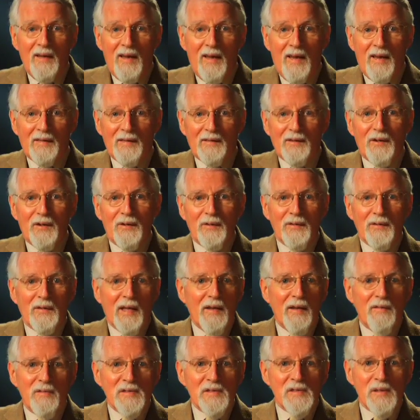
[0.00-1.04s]
And God
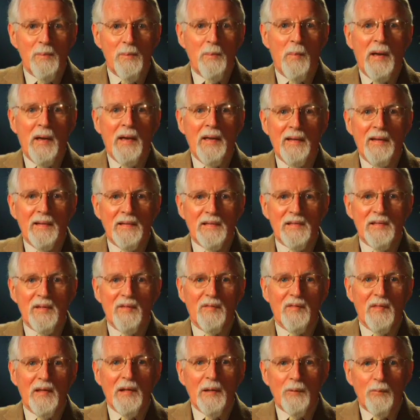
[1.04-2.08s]
gave us a mind to
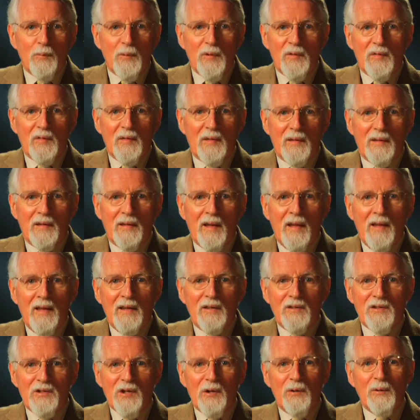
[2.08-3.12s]
think with and
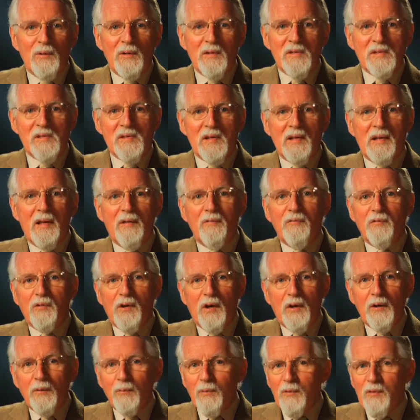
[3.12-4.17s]
told us to love
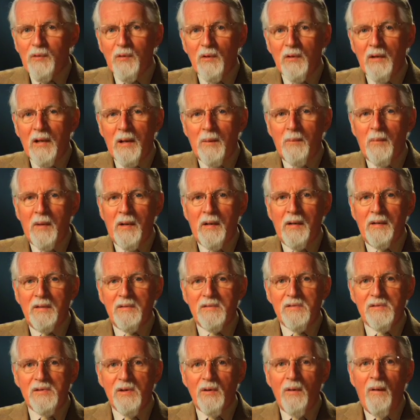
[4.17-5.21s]
God with all our
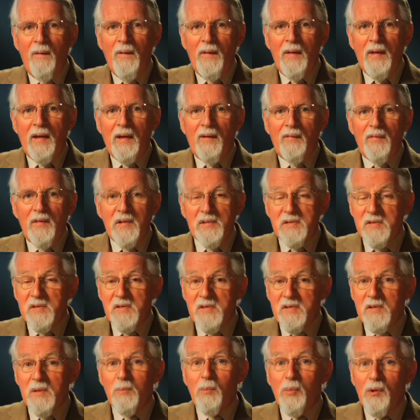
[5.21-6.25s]
minds. So this
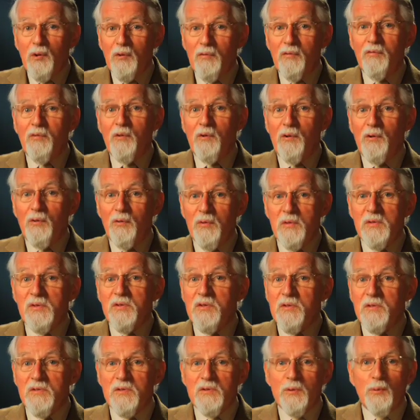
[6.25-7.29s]
is a book for
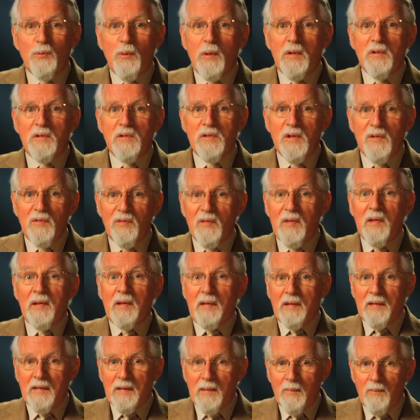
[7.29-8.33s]
Christians who want to
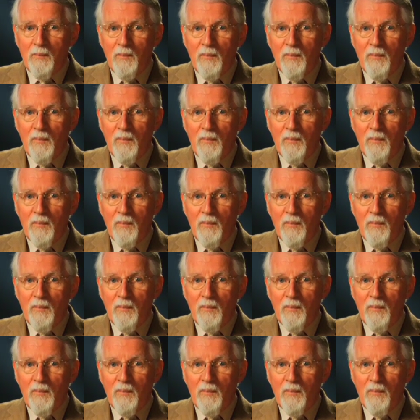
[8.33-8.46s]
think.